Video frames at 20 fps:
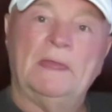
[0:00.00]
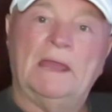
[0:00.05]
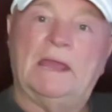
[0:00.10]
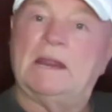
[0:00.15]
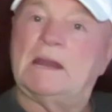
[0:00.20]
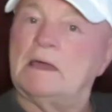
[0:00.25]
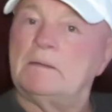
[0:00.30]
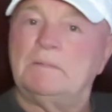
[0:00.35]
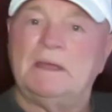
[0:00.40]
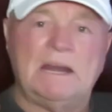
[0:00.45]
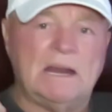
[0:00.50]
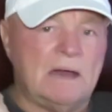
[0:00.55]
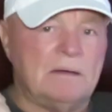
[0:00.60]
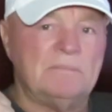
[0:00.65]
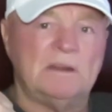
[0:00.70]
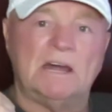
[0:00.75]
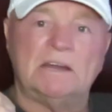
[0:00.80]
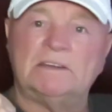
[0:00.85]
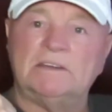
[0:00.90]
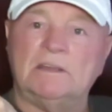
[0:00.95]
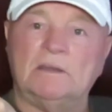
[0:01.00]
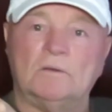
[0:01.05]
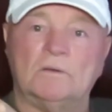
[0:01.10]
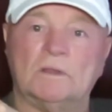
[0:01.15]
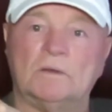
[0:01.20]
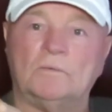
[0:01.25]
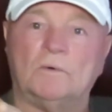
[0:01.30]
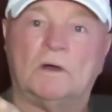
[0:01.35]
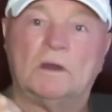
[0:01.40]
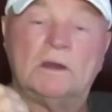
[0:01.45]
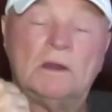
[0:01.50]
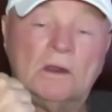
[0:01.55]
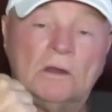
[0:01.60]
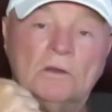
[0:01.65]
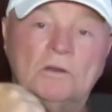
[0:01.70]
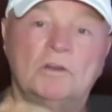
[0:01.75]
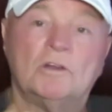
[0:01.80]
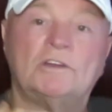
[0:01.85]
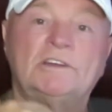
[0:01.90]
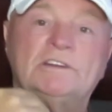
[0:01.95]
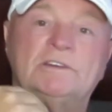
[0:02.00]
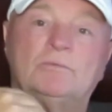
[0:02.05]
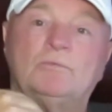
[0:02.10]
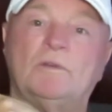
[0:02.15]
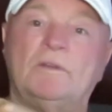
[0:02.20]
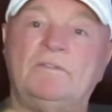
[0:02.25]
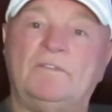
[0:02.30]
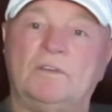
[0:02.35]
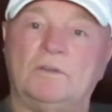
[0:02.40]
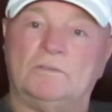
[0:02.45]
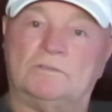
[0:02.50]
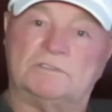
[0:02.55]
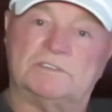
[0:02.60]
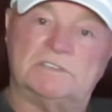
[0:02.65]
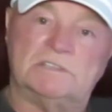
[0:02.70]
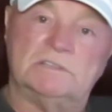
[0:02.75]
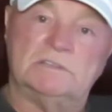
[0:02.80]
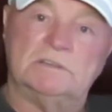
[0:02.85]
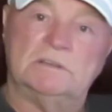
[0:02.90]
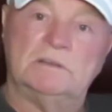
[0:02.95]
And I mean, I'm not the only one. Look at the reviews.